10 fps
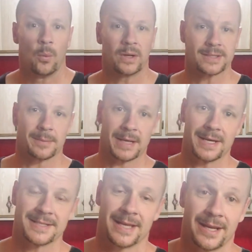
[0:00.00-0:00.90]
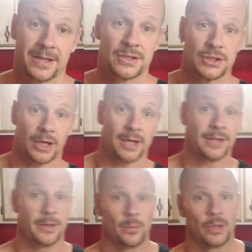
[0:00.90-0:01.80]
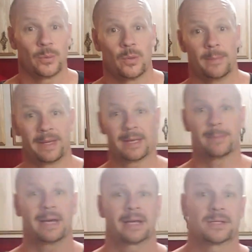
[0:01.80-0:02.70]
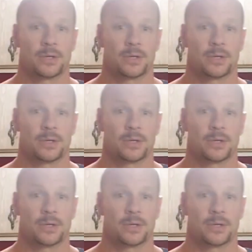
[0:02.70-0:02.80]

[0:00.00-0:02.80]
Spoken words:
What's up, guys? It is Jonathan with One Big Impact.